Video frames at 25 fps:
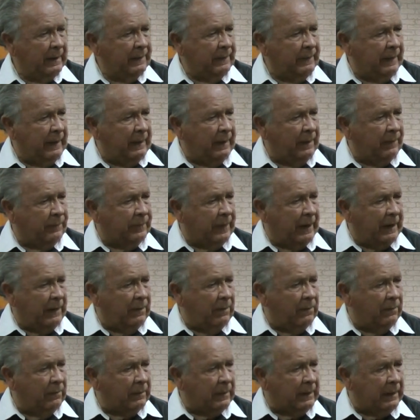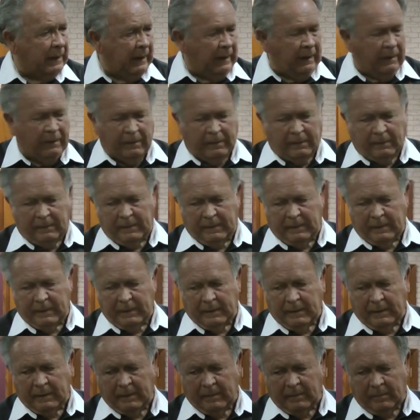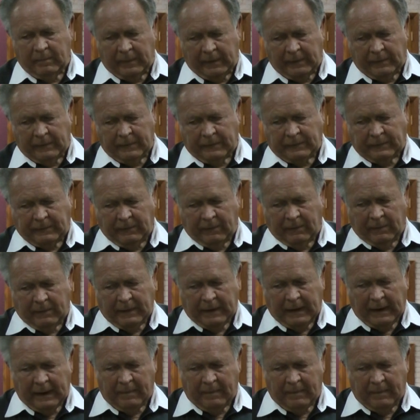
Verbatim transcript: Then if they don't hear Brother Stewart